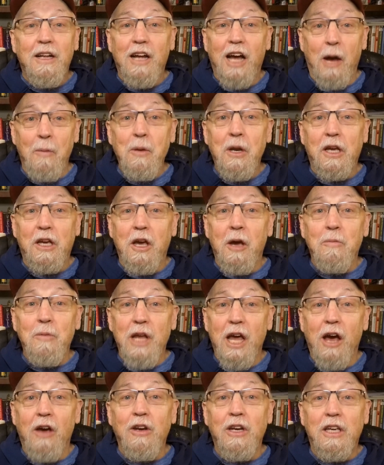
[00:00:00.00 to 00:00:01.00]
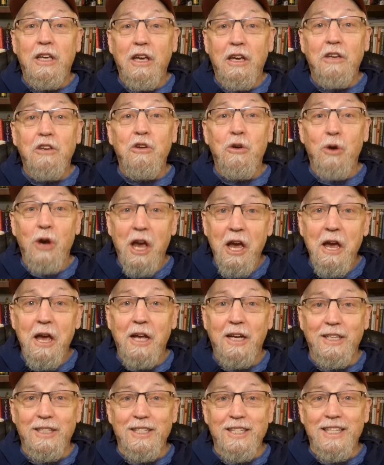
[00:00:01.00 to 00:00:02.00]
I'm going to come down and kick your
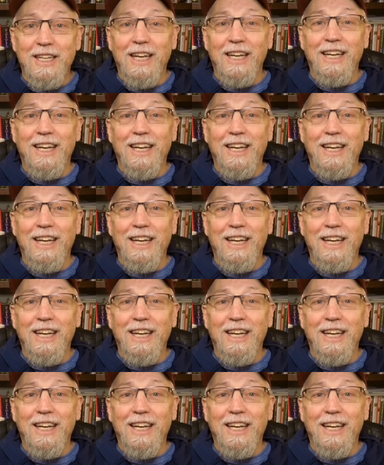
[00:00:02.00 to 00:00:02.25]
ass.